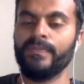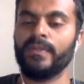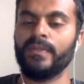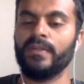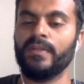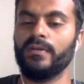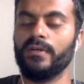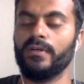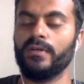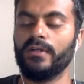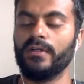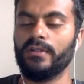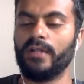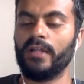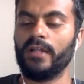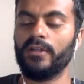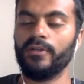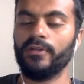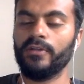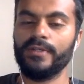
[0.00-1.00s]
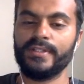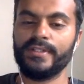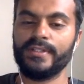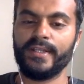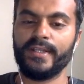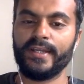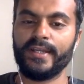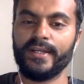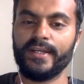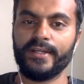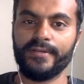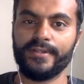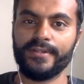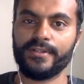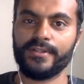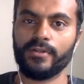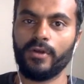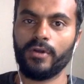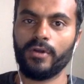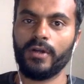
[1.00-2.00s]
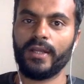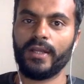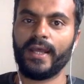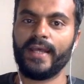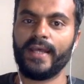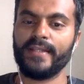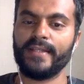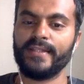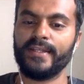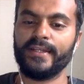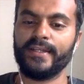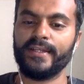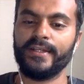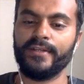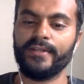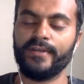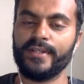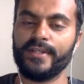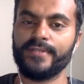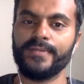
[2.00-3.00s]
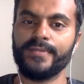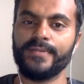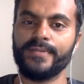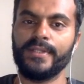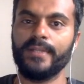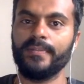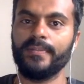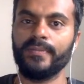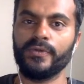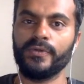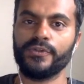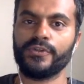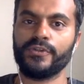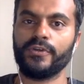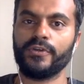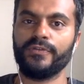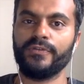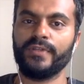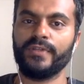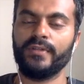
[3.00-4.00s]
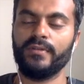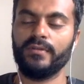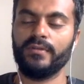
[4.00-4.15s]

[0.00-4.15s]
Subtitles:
although it's negative, it's not as negative as the most of